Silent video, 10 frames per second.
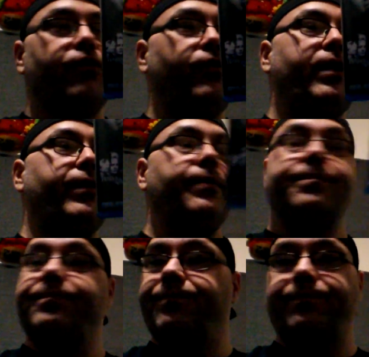so anyway,
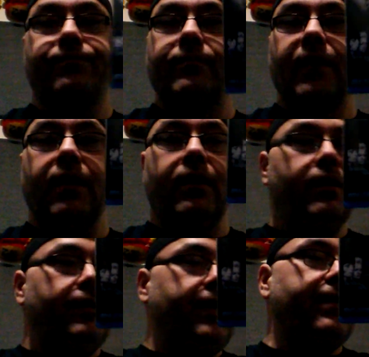
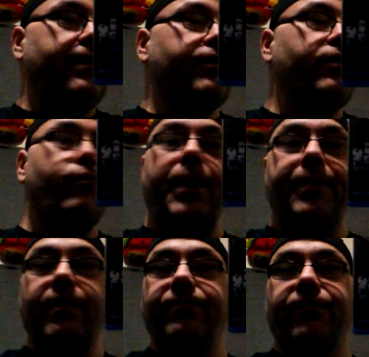yeah, that's gonna
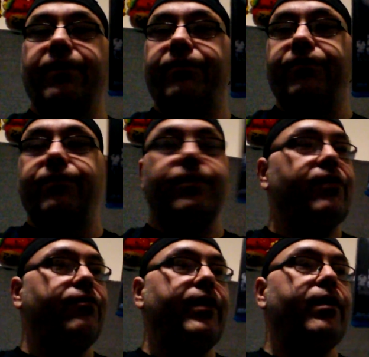wrap it up for this
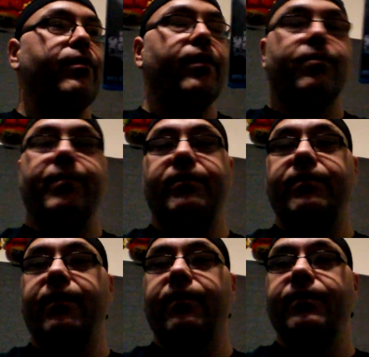video here. But